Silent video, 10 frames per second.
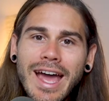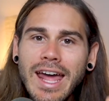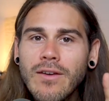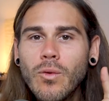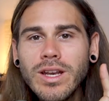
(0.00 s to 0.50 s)

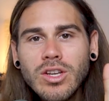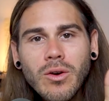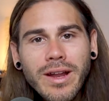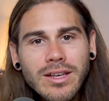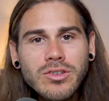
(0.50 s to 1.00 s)
And if we
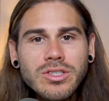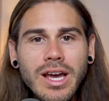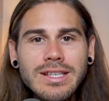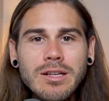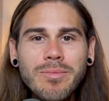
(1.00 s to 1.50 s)
don't
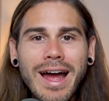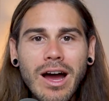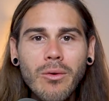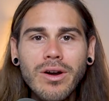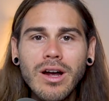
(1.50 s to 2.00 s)
exercise the
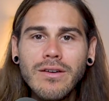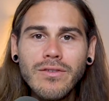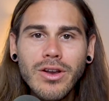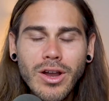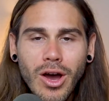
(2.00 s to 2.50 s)
power of
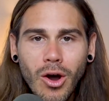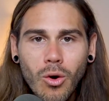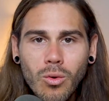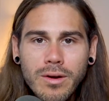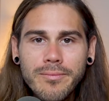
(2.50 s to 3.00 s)

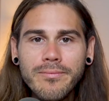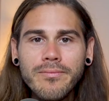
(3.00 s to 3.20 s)
no,